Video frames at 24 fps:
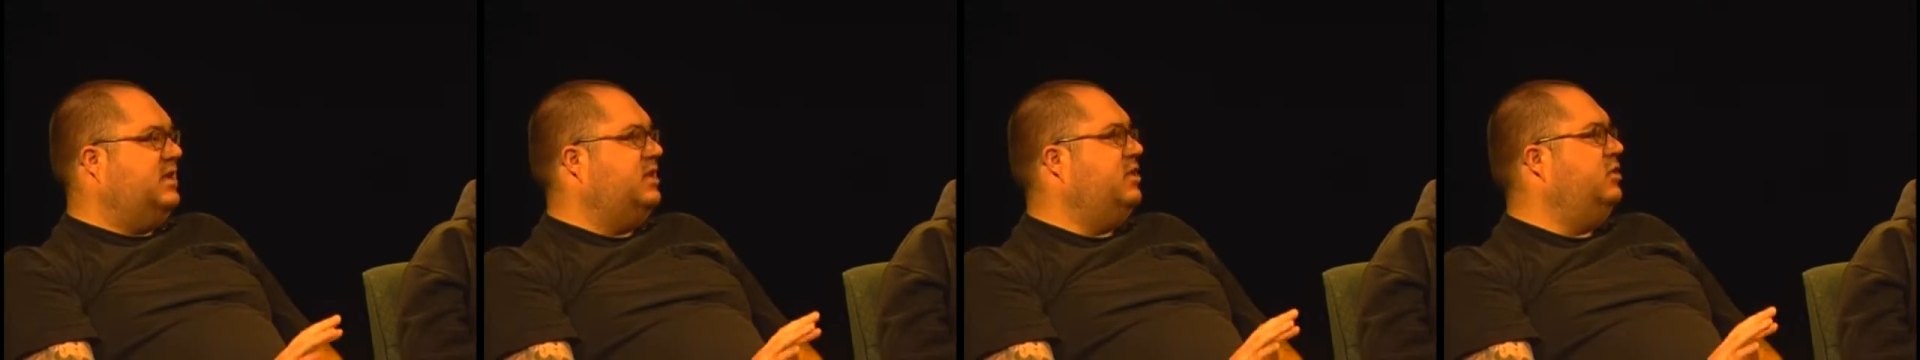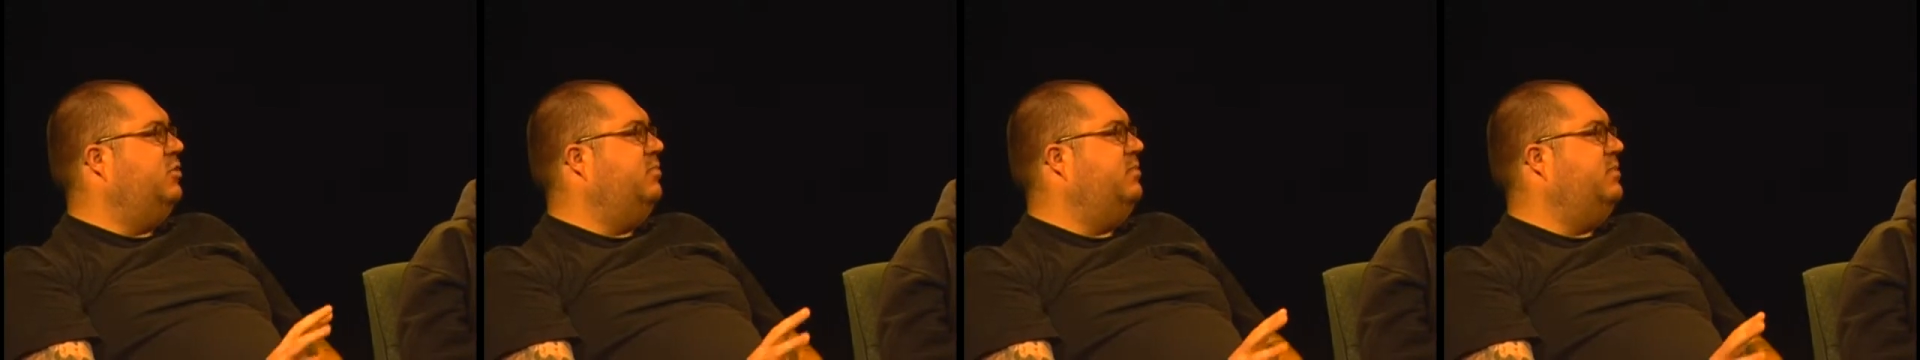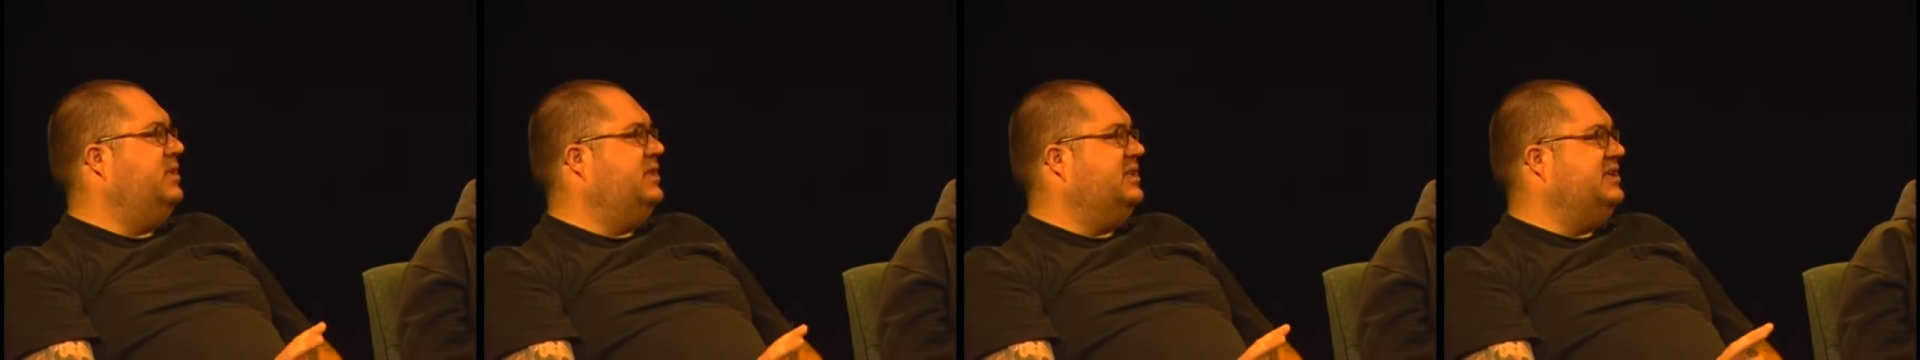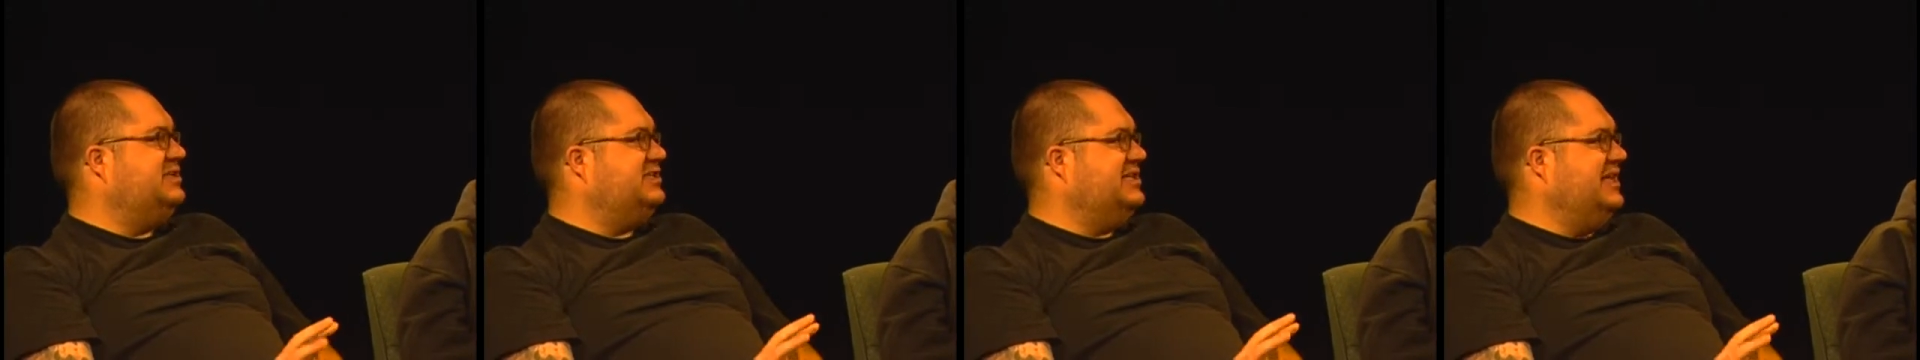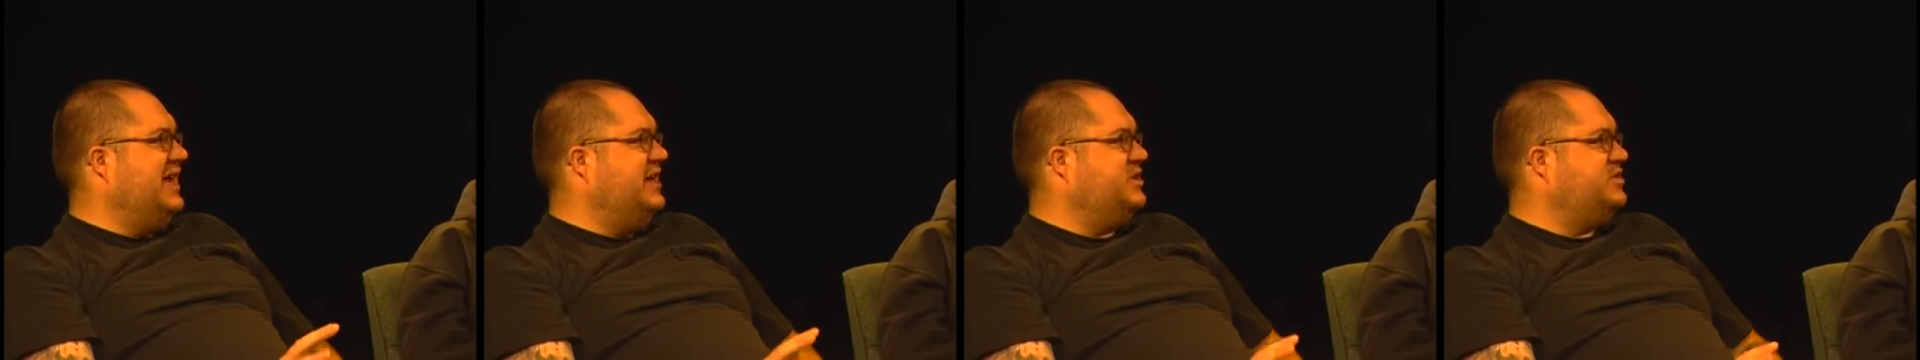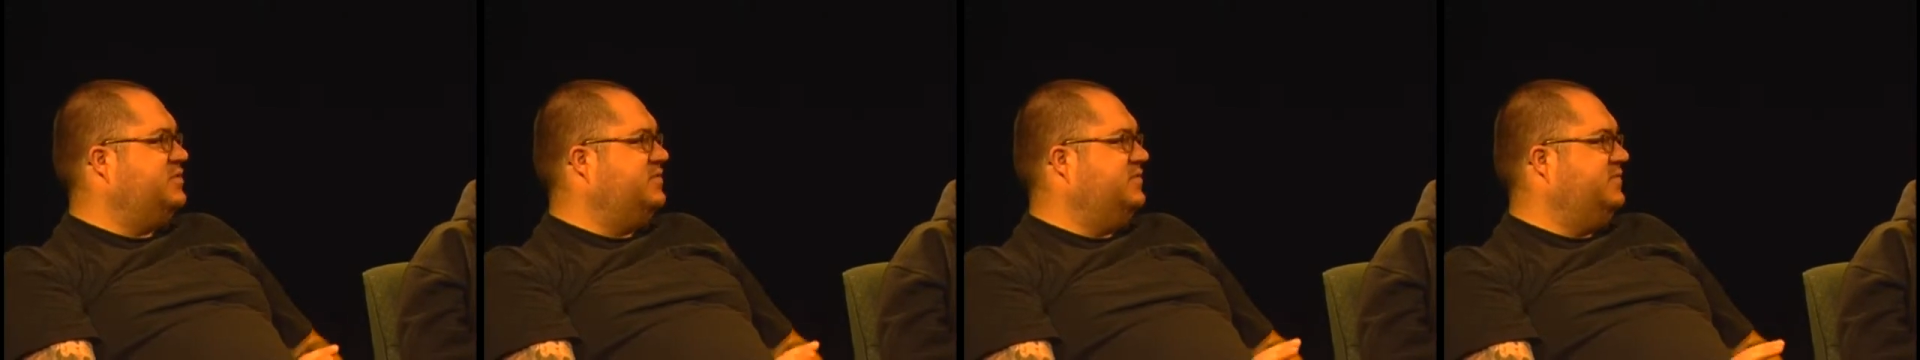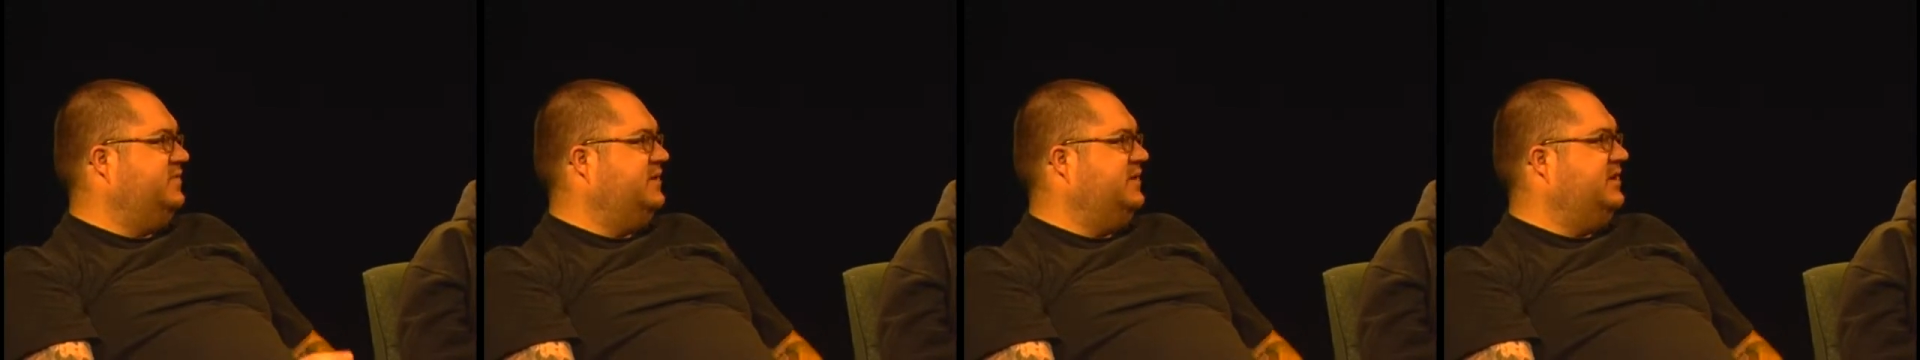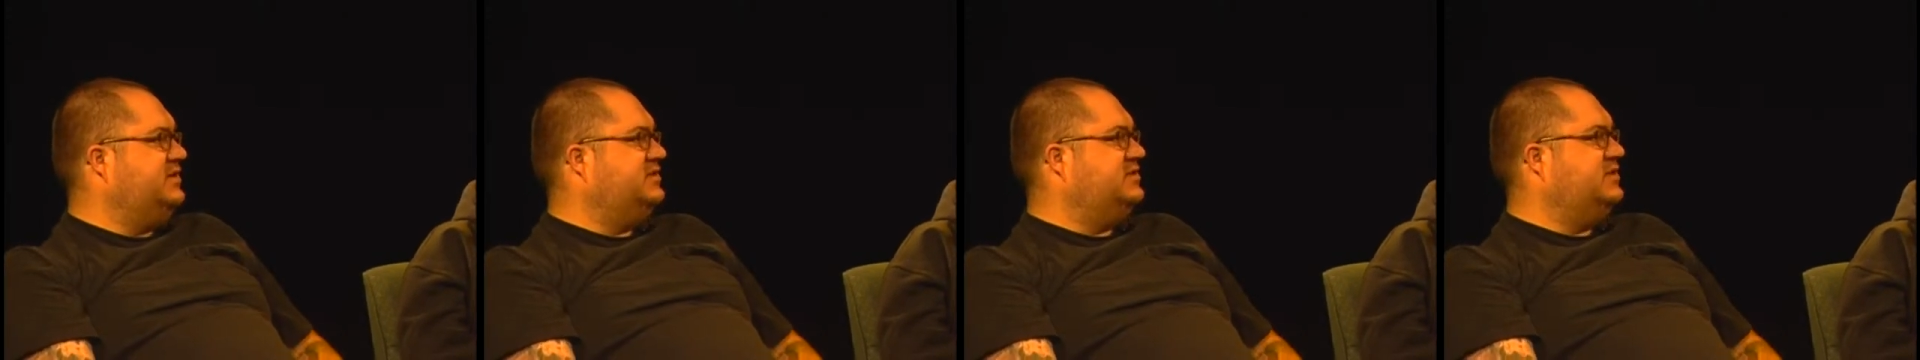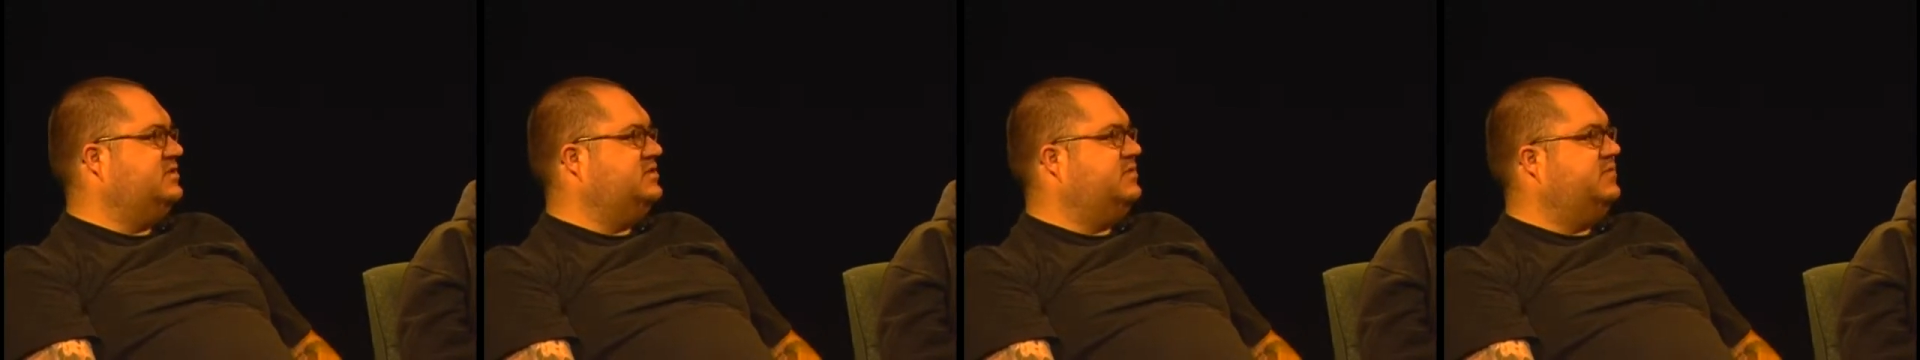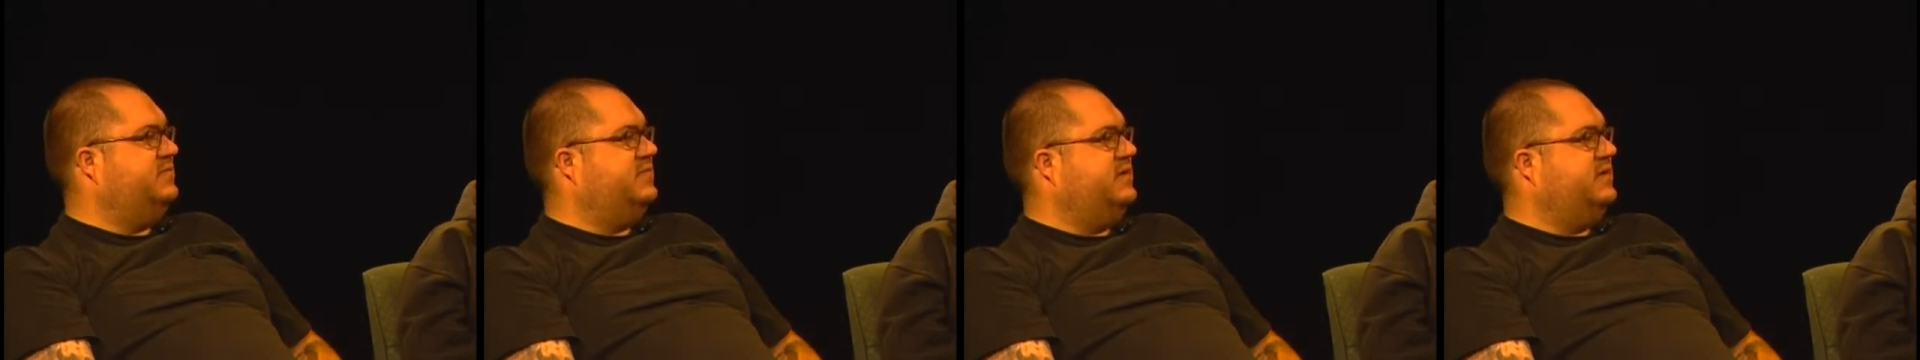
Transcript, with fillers: hillbilly slasher flicks. Those are